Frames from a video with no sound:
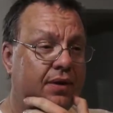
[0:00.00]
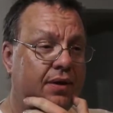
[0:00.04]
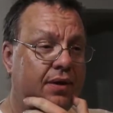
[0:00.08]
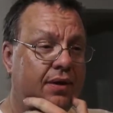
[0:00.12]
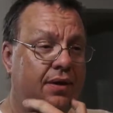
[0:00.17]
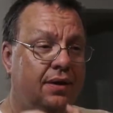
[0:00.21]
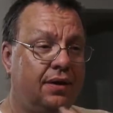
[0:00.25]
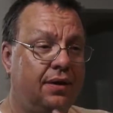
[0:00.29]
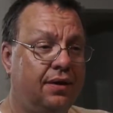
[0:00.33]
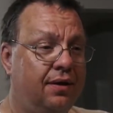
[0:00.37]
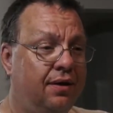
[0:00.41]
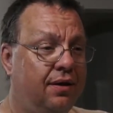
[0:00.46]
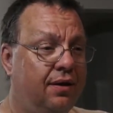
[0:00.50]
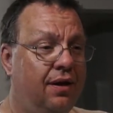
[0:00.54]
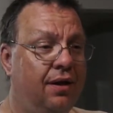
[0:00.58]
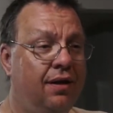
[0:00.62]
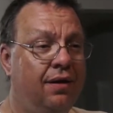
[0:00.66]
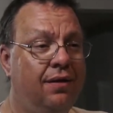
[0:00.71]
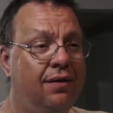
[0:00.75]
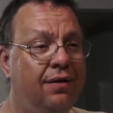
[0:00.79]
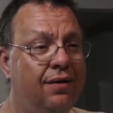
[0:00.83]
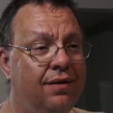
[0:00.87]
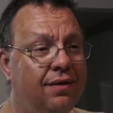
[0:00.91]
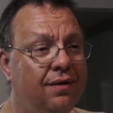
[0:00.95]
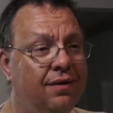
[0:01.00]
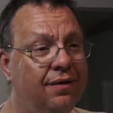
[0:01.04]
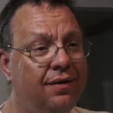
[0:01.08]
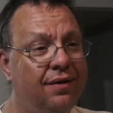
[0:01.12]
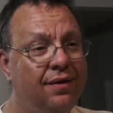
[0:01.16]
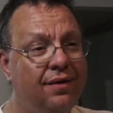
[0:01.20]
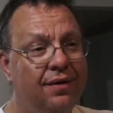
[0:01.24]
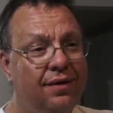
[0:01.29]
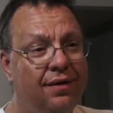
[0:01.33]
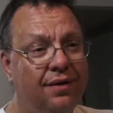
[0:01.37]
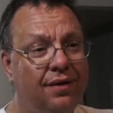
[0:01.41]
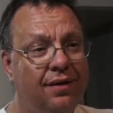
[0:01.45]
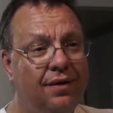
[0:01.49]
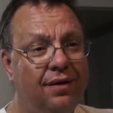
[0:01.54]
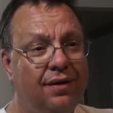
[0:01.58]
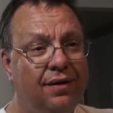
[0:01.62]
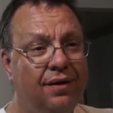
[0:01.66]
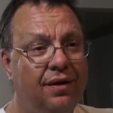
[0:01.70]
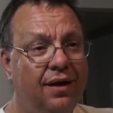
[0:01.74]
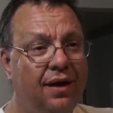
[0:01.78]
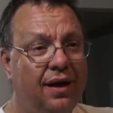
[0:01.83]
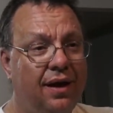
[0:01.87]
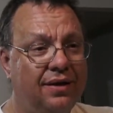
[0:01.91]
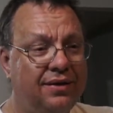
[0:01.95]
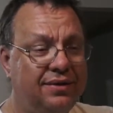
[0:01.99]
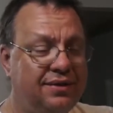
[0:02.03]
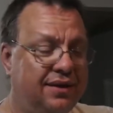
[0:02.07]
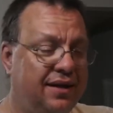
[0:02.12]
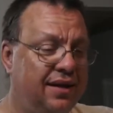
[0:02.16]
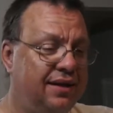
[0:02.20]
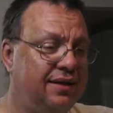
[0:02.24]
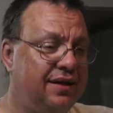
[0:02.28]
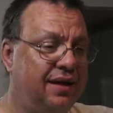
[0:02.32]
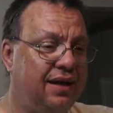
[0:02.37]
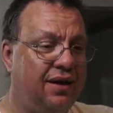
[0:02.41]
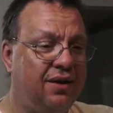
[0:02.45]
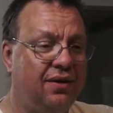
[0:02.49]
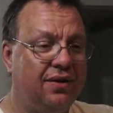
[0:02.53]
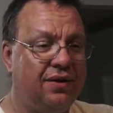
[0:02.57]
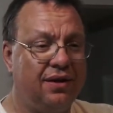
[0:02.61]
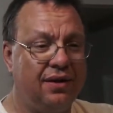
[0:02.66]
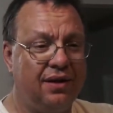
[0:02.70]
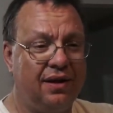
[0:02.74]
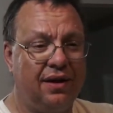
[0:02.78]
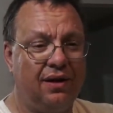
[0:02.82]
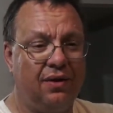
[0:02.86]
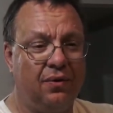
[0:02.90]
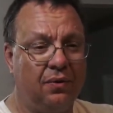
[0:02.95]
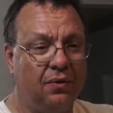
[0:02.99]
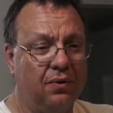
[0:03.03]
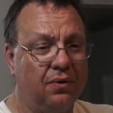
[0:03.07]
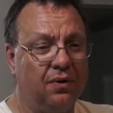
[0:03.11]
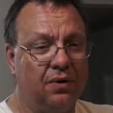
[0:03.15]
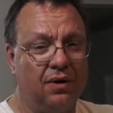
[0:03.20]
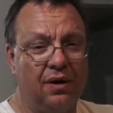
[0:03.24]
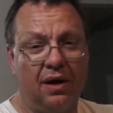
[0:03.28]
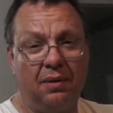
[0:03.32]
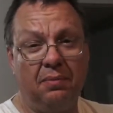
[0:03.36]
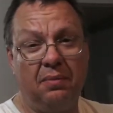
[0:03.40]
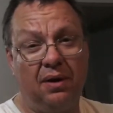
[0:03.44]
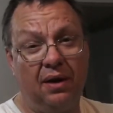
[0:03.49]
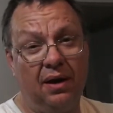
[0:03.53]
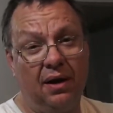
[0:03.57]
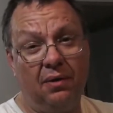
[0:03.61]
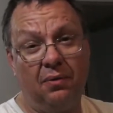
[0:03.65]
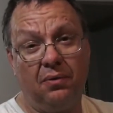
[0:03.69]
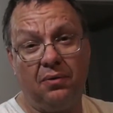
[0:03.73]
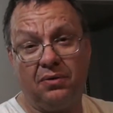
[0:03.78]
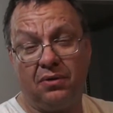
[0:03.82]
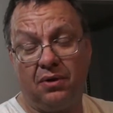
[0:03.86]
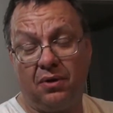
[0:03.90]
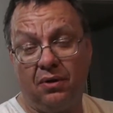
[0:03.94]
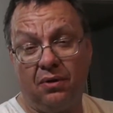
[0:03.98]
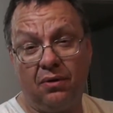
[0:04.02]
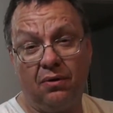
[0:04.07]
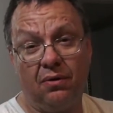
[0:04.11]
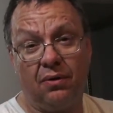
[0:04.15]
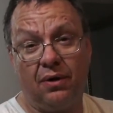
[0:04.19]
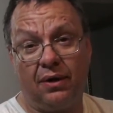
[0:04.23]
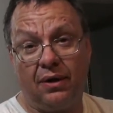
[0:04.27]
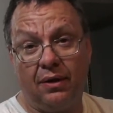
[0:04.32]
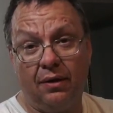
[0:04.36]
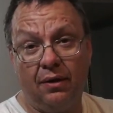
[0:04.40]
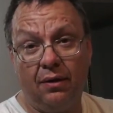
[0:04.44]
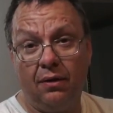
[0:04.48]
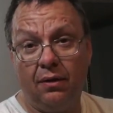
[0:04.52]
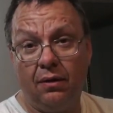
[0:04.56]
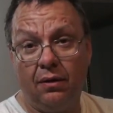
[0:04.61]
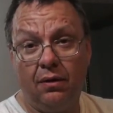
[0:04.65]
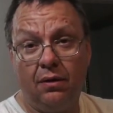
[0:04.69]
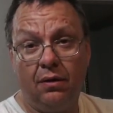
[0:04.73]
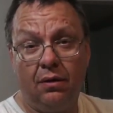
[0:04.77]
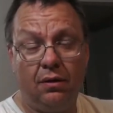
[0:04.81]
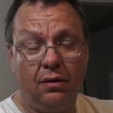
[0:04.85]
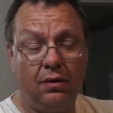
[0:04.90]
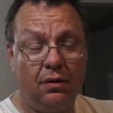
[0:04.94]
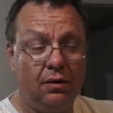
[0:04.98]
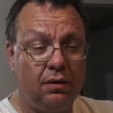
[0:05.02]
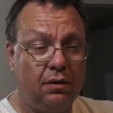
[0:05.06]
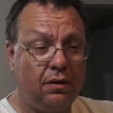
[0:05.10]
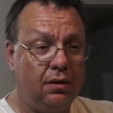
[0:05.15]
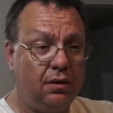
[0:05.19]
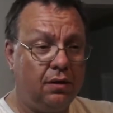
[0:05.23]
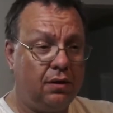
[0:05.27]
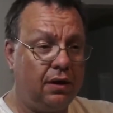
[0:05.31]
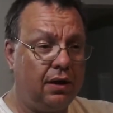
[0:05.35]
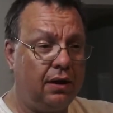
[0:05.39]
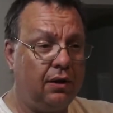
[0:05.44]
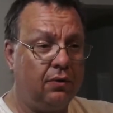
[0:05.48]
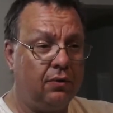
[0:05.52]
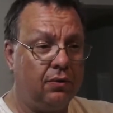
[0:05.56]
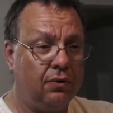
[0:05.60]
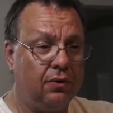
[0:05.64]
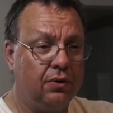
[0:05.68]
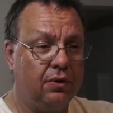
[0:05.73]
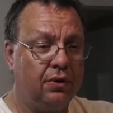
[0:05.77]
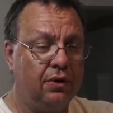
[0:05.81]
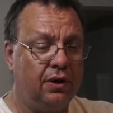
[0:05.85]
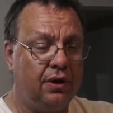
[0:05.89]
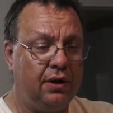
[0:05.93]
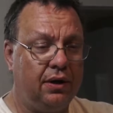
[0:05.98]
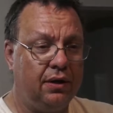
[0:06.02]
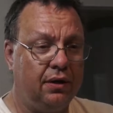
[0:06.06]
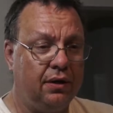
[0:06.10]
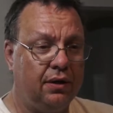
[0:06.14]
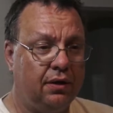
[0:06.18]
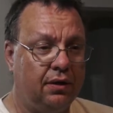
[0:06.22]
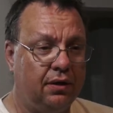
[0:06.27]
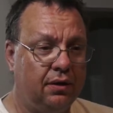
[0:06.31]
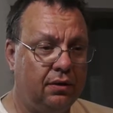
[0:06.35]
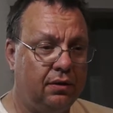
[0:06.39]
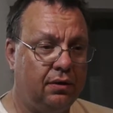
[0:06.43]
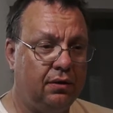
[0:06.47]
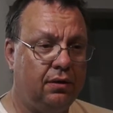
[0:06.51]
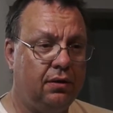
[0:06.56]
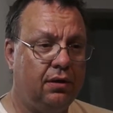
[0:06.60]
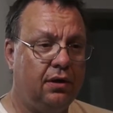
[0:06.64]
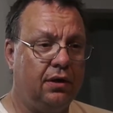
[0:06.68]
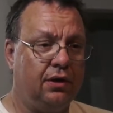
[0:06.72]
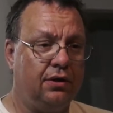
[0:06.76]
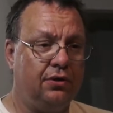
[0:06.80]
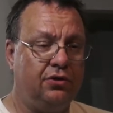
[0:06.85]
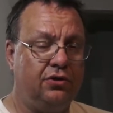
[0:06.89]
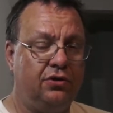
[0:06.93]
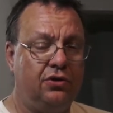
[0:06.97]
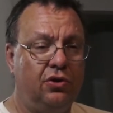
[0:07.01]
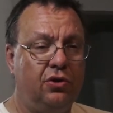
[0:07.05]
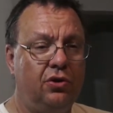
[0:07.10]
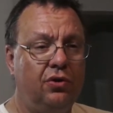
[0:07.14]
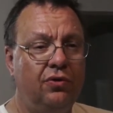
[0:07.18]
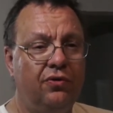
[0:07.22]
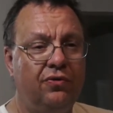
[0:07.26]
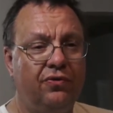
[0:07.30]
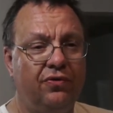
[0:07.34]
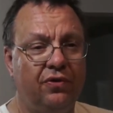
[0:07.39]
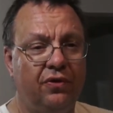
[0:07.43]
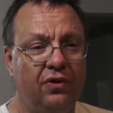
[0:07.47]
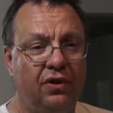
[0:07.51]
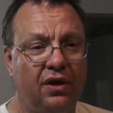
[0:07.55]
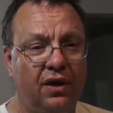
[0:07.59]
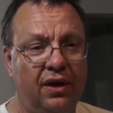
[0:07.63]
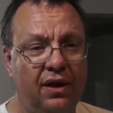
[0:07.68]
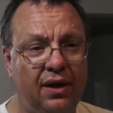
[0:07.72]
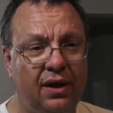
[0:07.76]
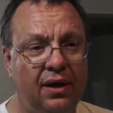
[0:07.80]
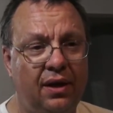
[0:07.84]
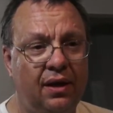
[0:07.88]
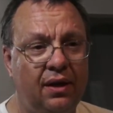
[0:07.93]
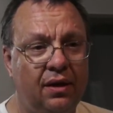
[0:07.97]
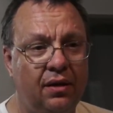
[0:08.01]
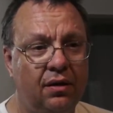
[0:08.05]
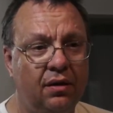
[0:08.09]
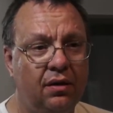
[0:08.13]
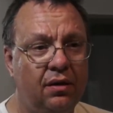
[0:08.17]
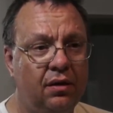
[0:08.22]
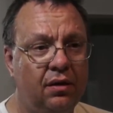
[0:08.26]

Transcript: And I sat down and I ordered. I mean, I was hungry. I ordered a 2 filet,